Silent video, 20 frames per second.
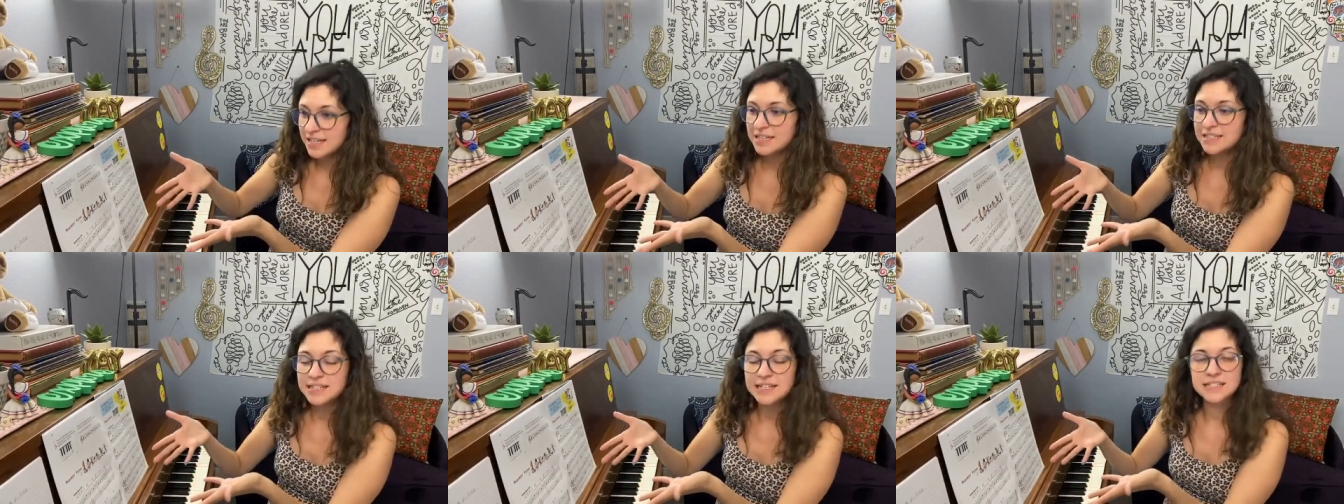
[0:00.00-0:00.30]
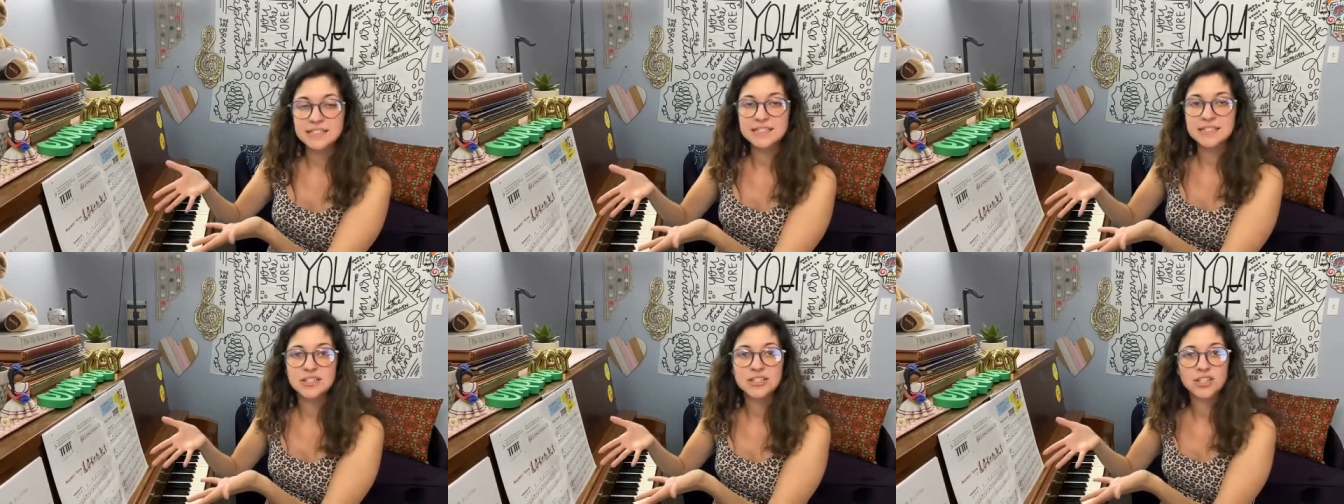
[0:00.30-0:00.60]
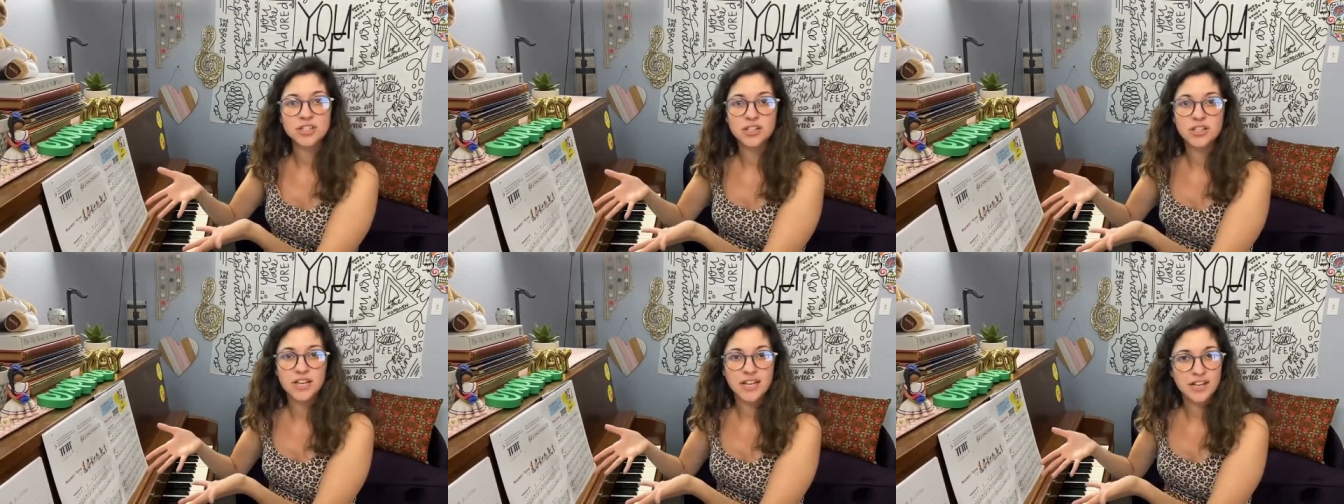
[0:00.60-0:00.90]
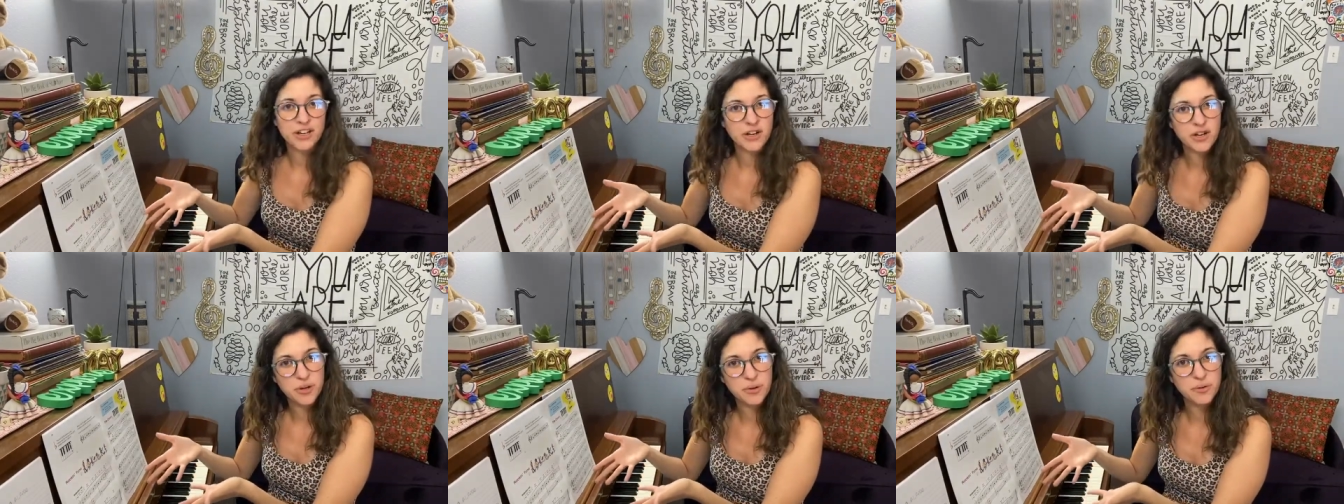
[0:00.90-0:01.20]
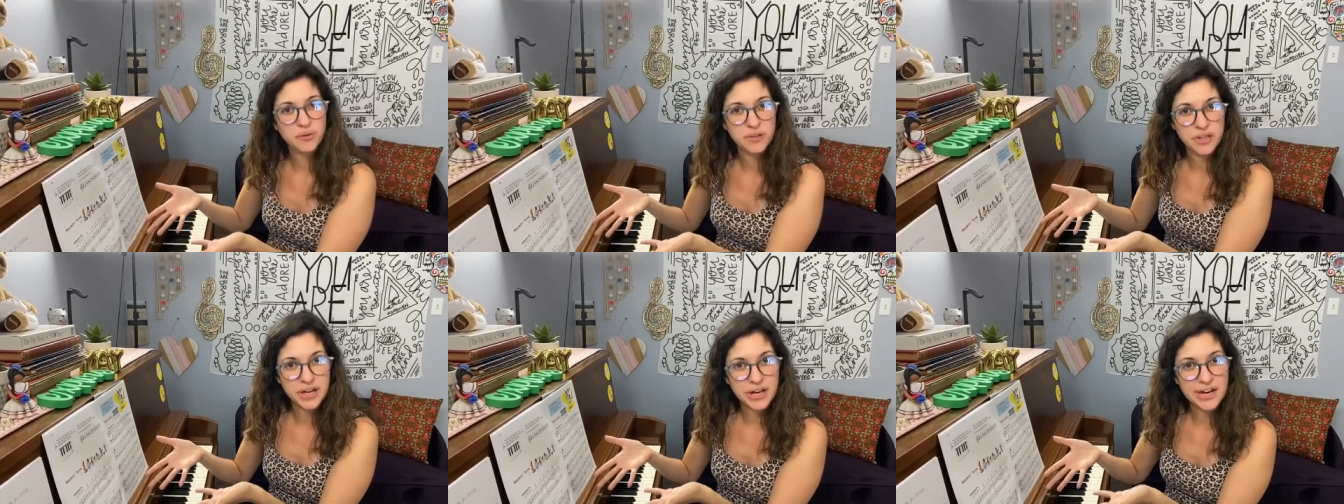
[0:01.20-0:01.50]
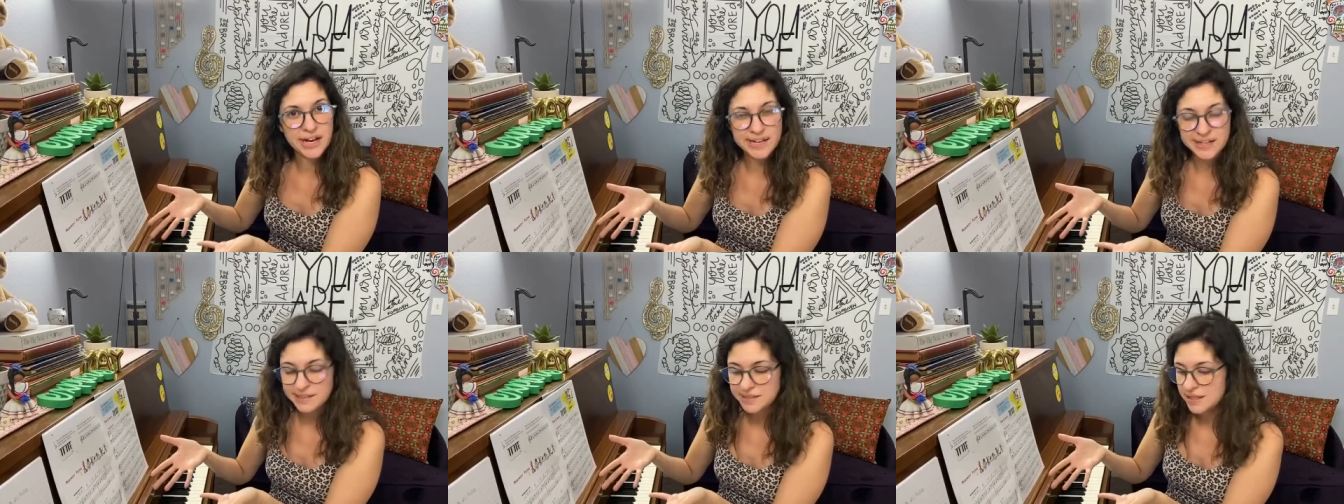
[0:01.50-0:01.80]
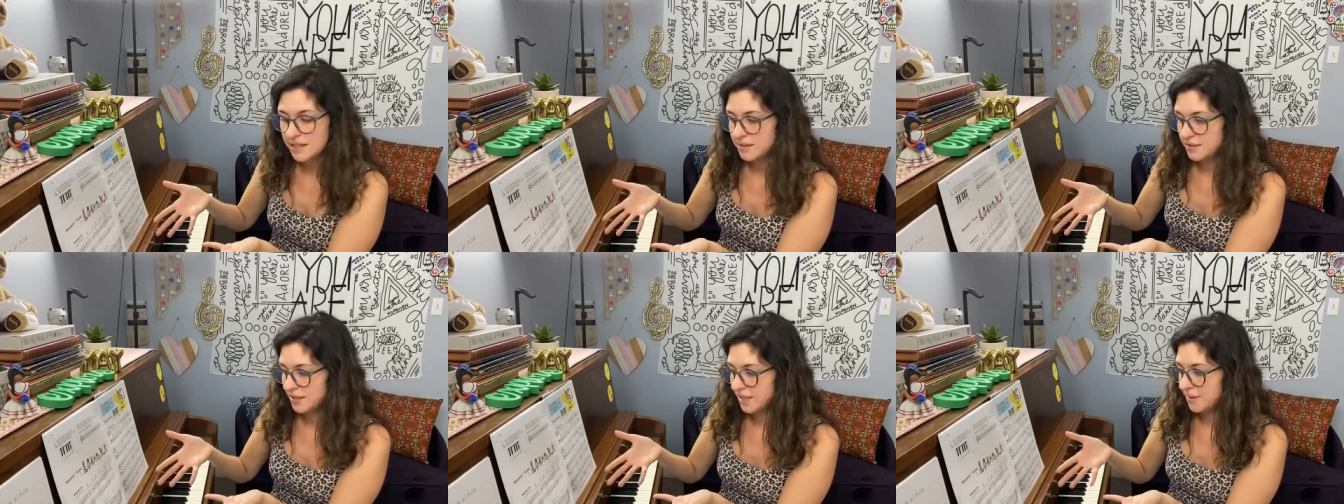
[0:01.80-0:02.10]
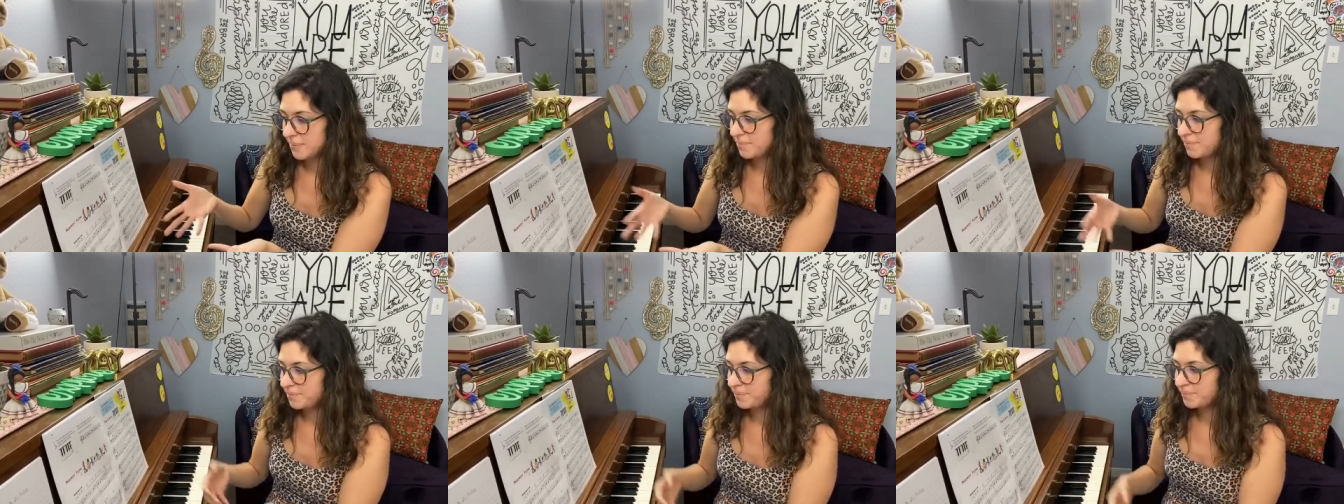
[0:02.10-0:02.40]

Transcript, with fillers: it doesn't look like a whole lot, does it?